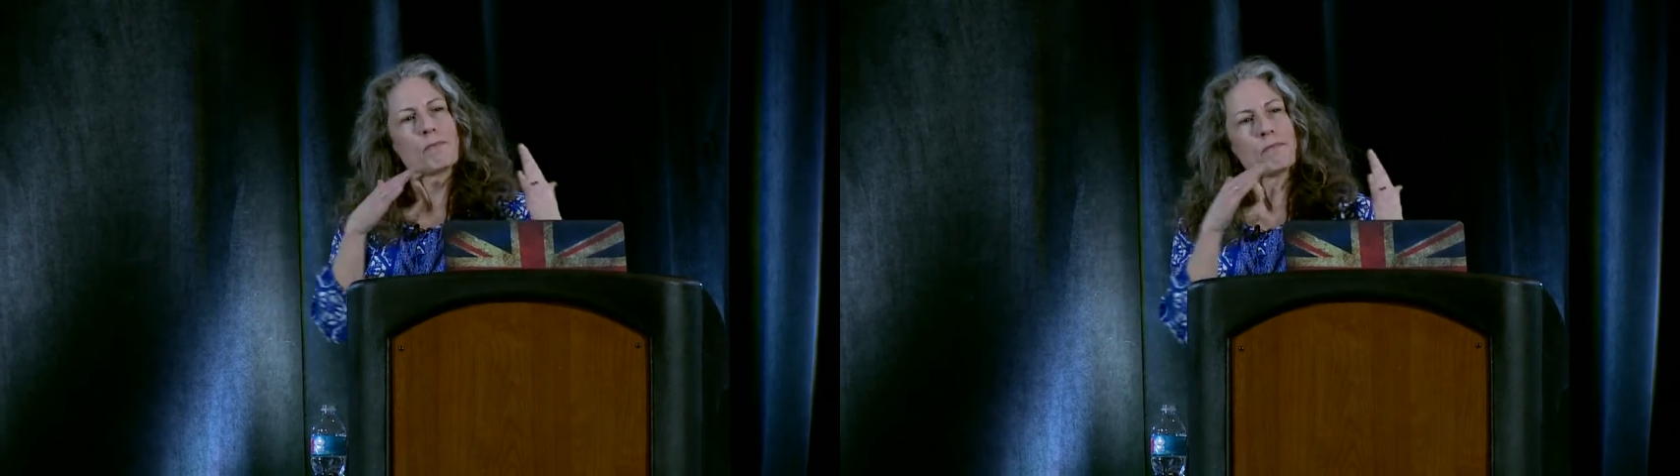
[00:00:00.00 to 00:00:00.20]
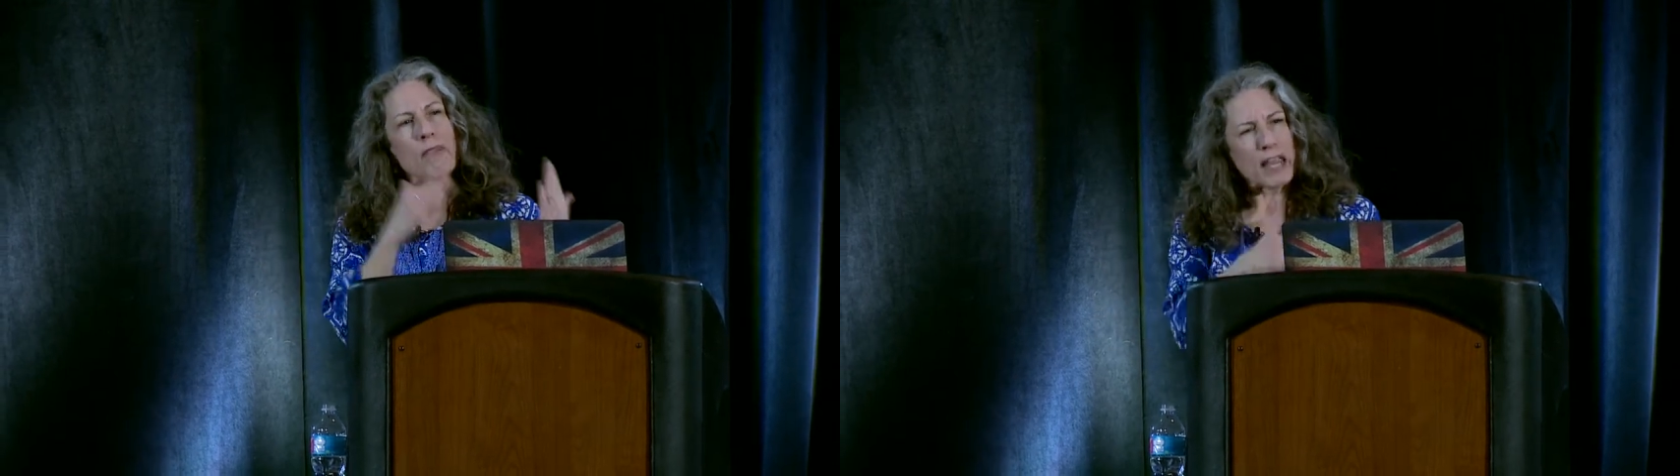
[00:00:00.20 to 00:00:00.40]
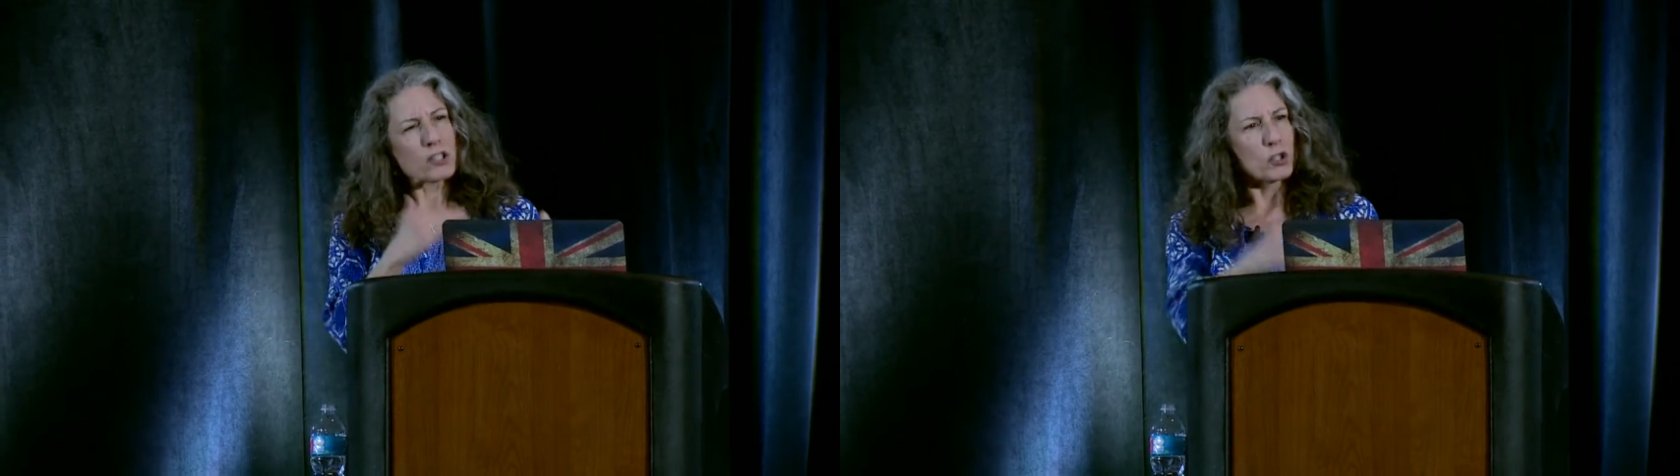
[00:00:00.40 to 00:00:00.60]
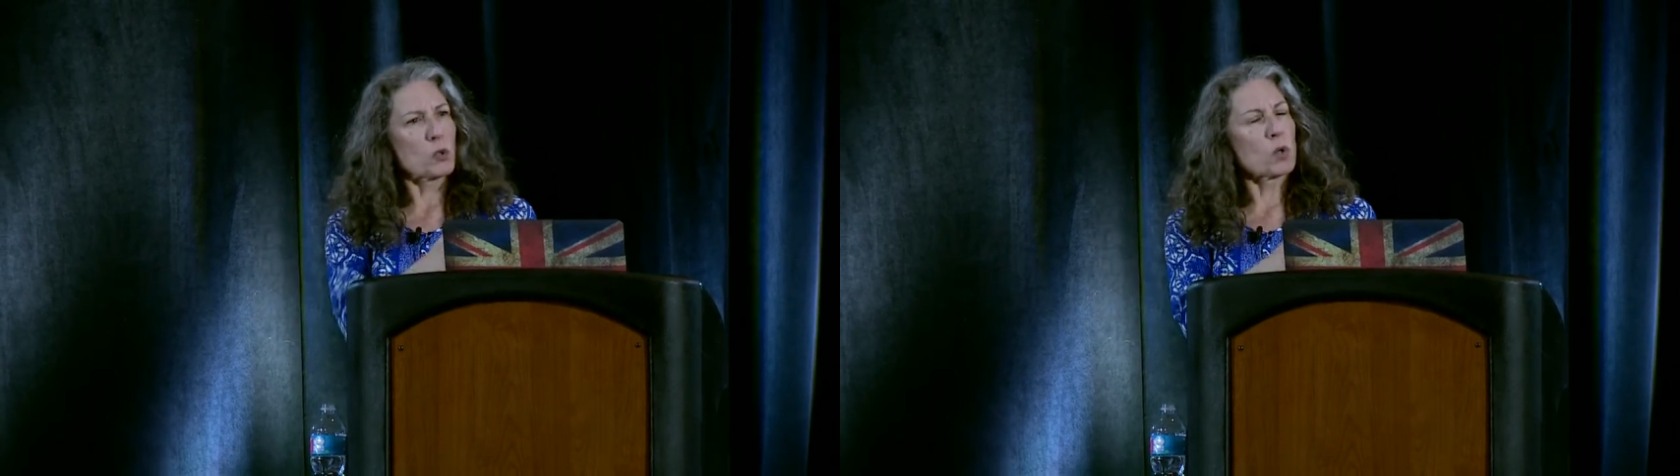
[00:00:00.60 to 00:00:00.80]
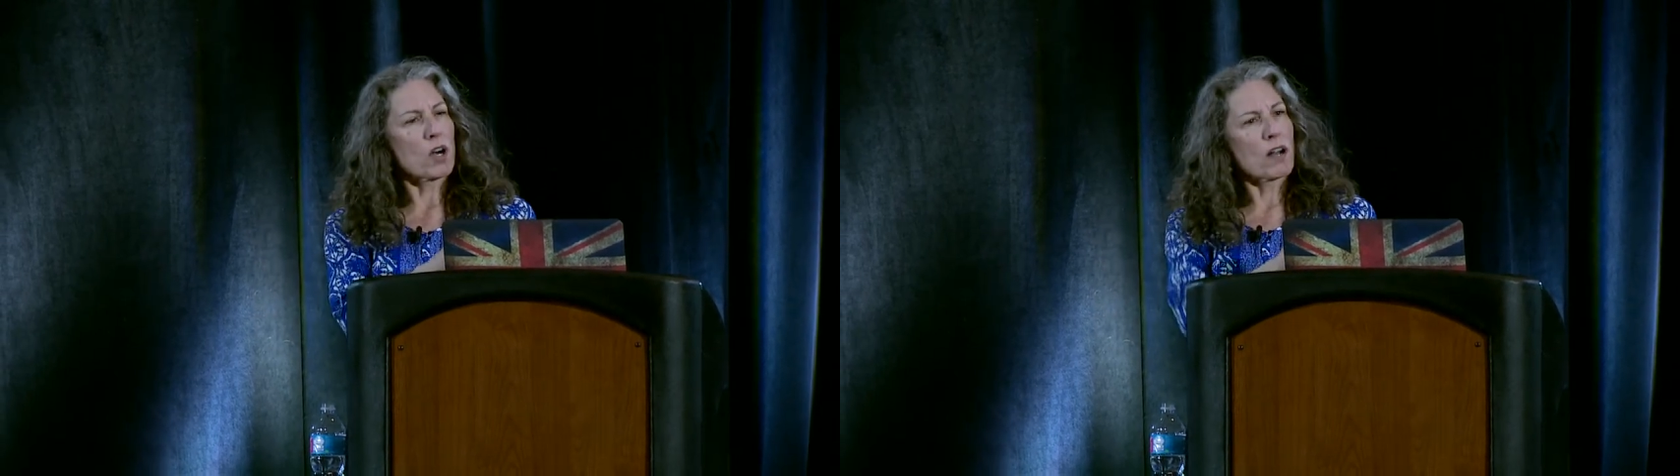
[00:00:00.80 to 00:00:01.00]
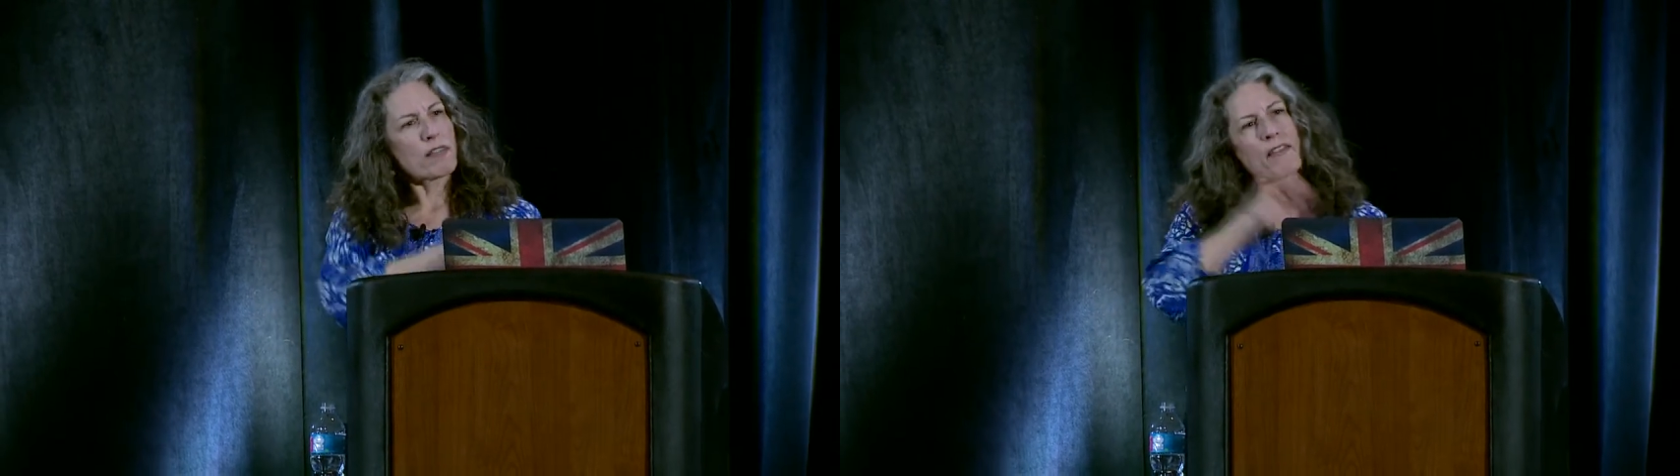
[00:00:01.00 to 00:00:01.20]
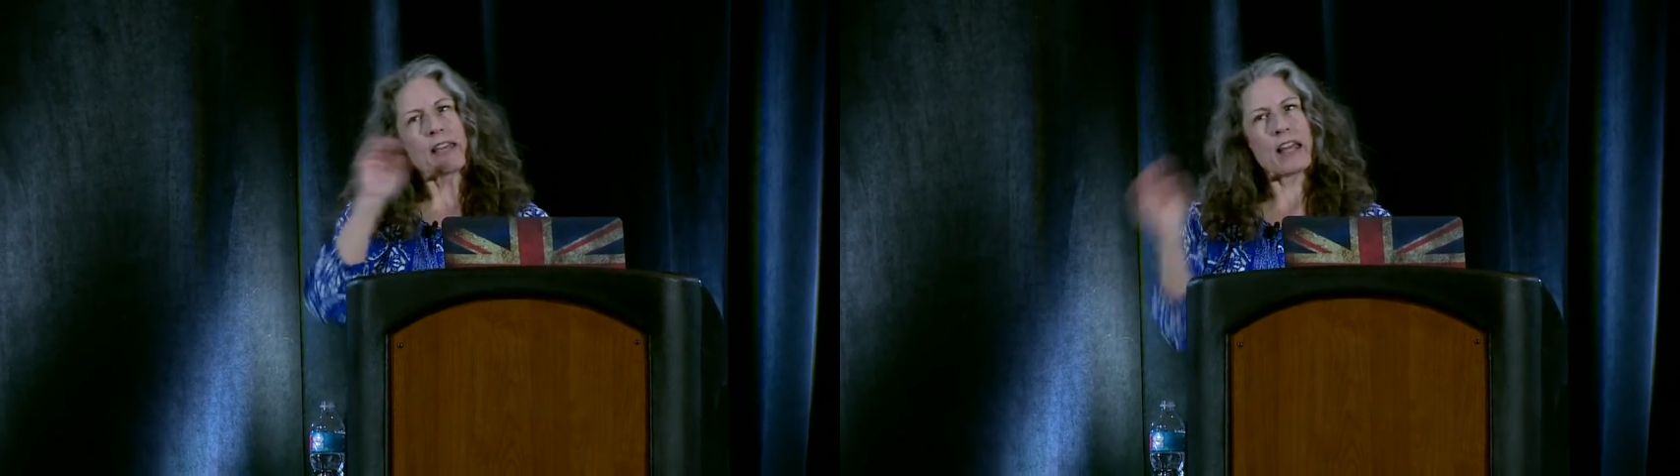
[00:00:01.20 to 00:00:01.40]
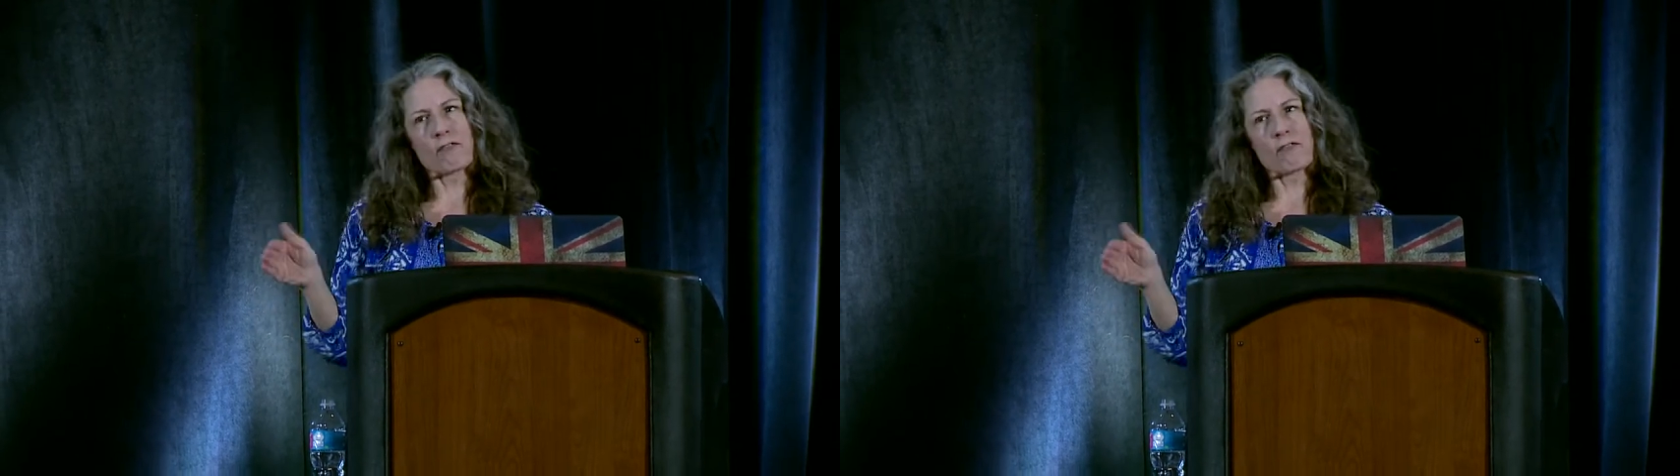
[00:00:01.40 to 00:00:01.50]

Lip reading: make sure that the